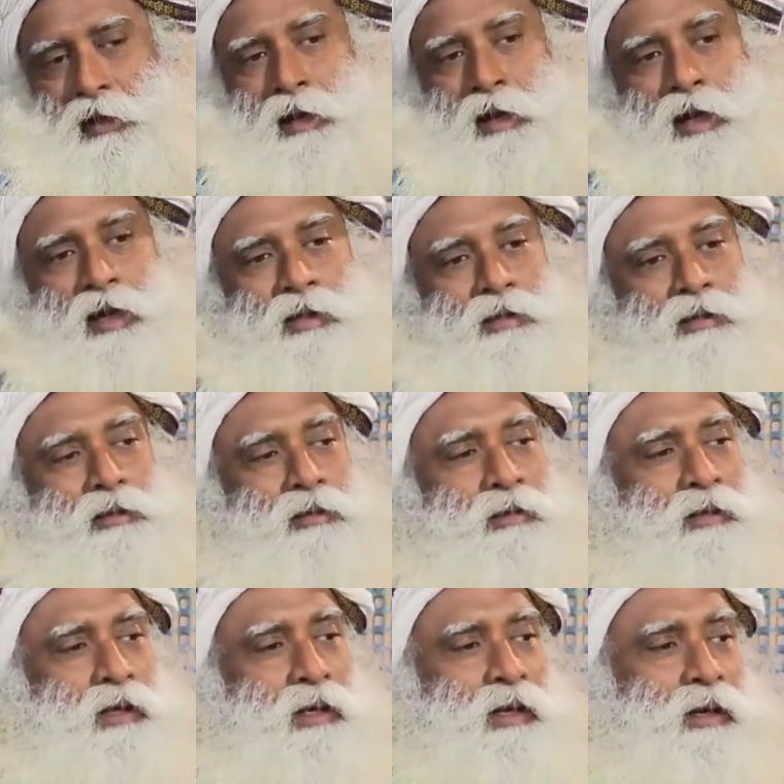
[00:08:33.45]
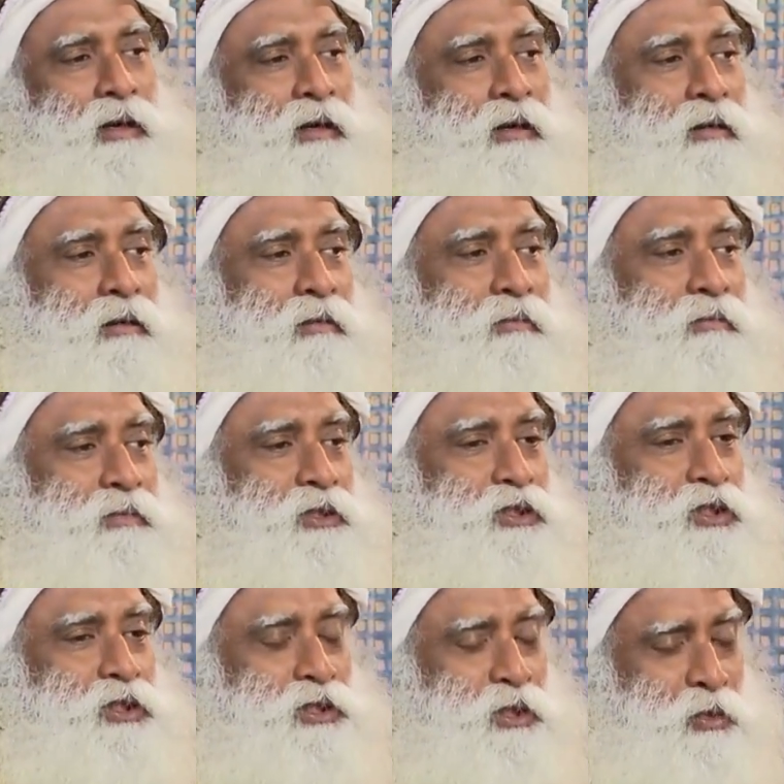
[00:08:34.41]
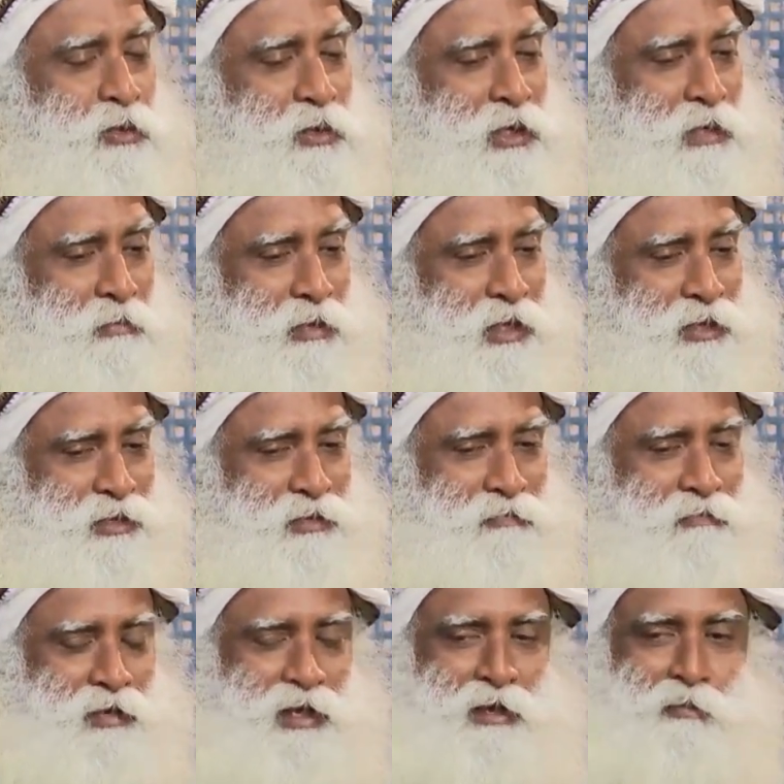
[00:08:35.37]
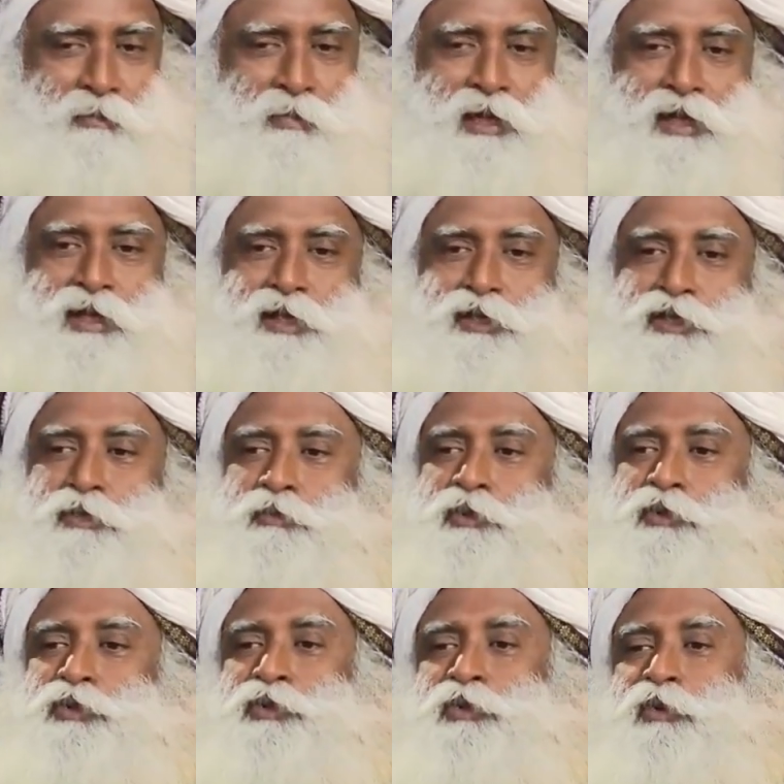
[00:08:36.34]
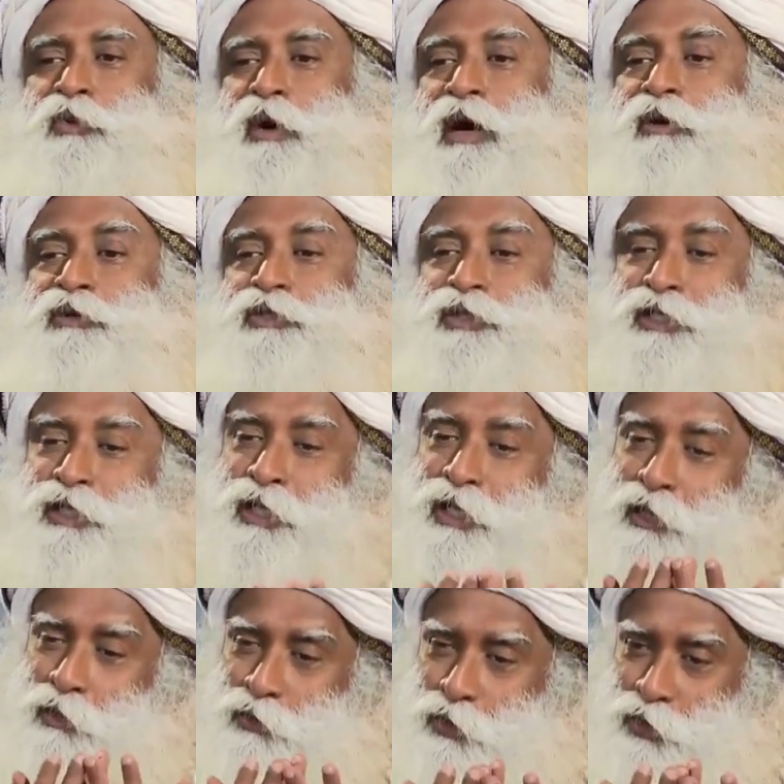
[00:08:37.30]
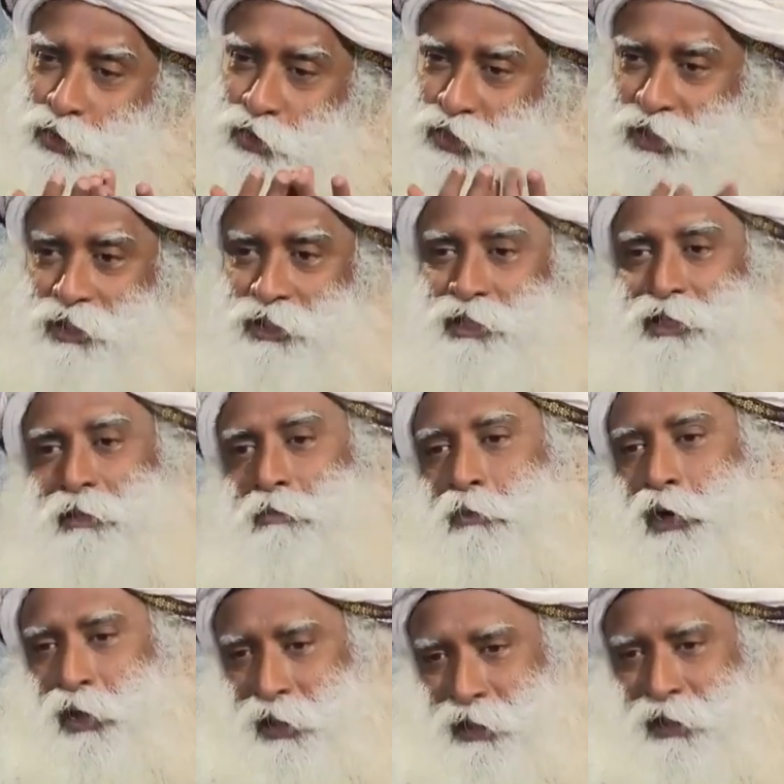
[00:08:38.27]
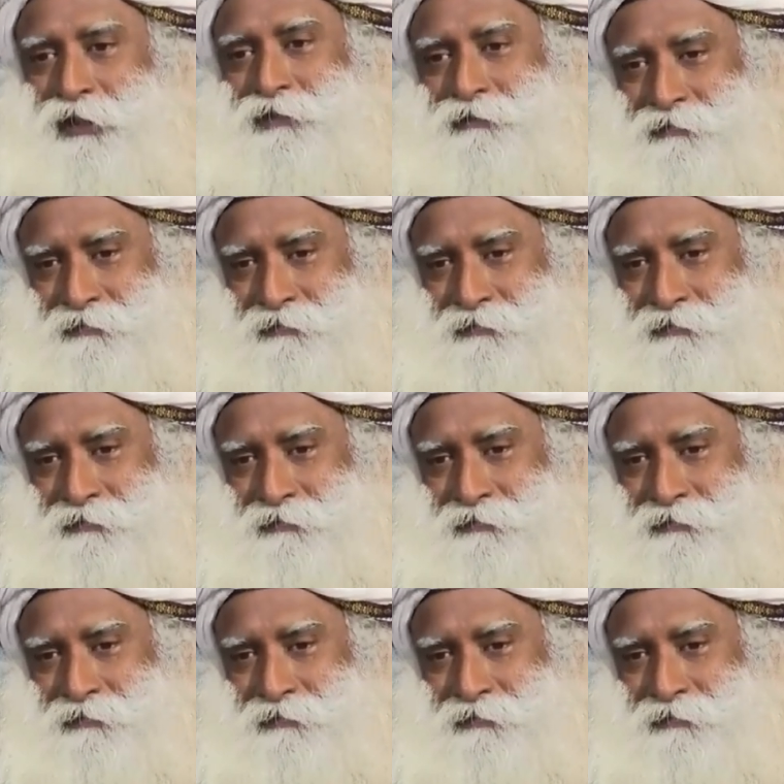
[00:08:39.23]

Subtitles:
And this is the only month where men are supposed to go out singing on the street in the morning.